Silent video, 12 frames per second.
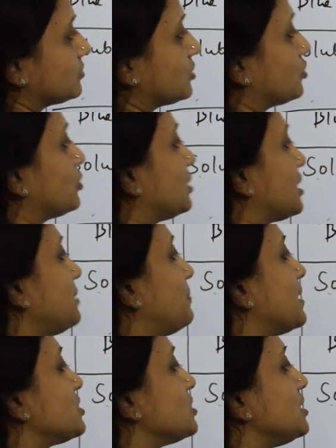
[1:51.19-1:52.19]
All right,
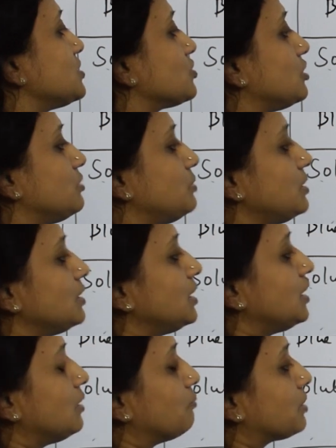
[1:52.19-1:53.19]
partially soluble
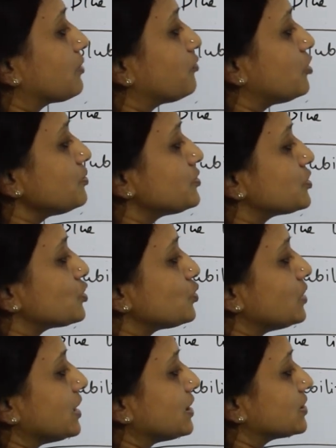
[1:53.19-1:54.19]
but forms two
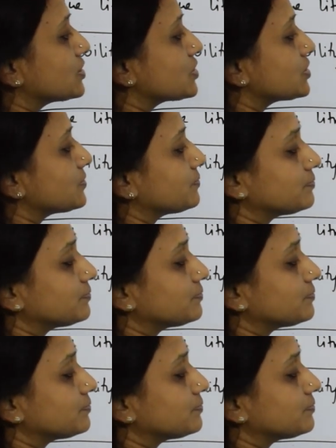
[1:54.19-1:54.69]
layers.